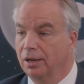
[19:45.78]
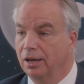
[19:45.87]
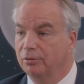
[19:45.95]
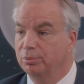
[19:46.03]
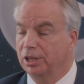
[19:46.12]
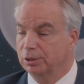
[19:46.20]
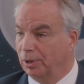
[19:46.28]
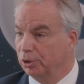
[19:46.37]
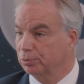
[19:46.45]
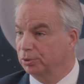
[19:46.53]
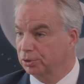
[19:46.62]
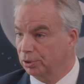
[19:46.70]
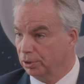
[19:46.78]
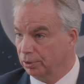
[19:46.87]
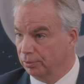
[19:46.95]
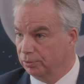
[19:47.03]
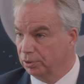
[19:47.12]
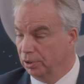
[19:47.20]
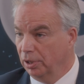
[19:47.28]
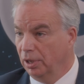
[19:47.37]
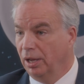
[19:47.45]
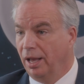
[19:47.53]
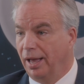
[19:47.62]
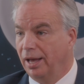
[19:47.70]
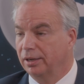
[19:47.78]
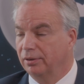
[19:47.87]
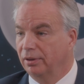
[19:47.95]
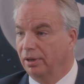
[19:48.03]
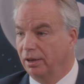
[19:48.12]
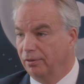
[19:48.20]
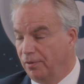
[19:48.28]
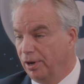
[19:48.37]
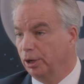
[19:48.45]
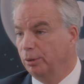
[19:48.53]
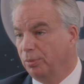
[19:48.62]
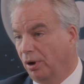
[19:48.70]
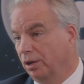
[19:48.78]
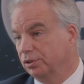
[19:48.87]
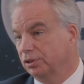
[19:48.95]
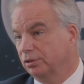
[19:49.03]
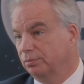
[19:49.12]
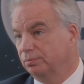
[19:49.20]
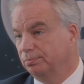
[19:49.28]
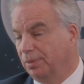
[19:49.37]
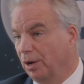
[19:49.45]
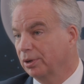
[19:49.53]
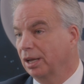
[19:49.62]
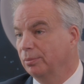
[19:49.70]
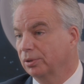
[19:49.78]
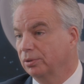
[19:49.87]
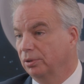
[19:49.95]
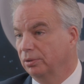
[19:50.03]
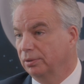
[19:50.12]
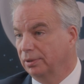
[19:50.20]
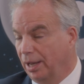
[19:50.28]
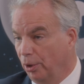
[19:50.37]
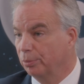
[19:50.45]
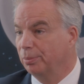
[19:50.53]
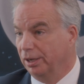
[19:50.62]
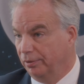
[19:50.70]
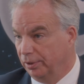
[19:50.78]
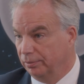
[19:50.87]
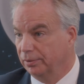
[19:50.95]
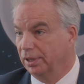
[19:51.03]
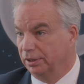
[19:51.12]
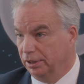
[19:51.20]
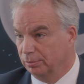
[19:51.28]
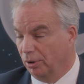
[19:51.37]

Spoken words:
of plasmalogen reserves had a very positive biochemical health benefit in these